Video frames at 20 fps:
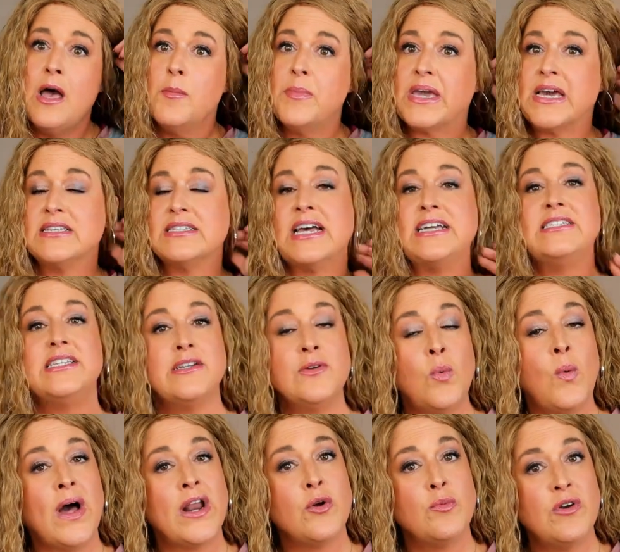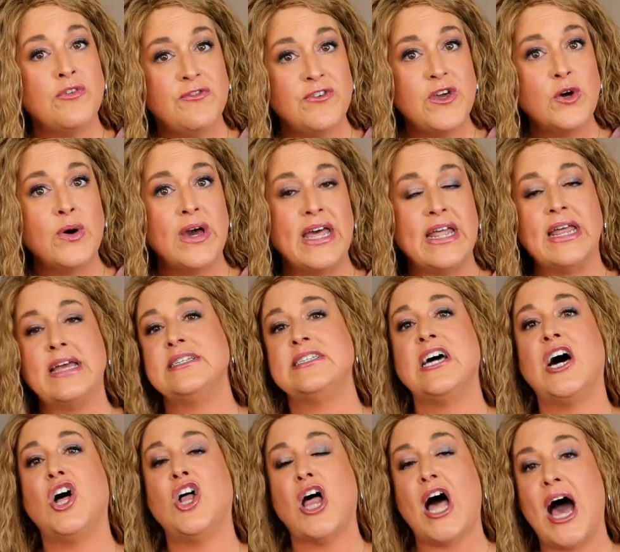because I didn't want to review it
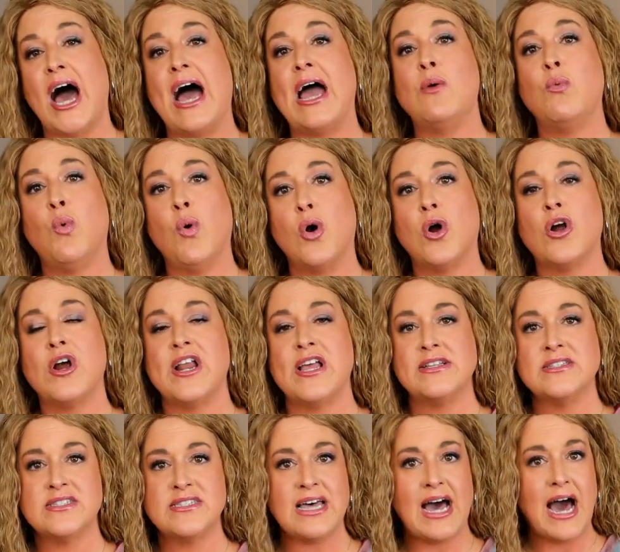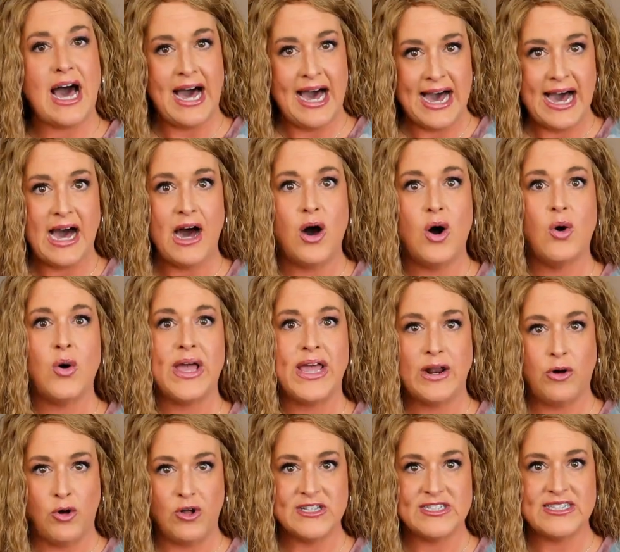until I wore it and saw how
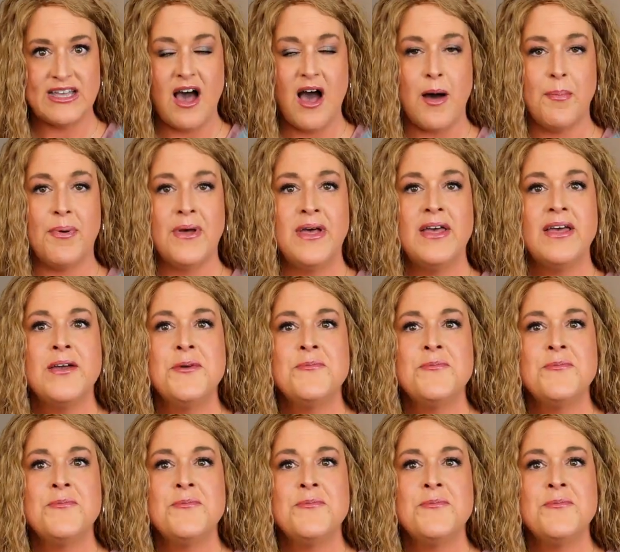it holds up.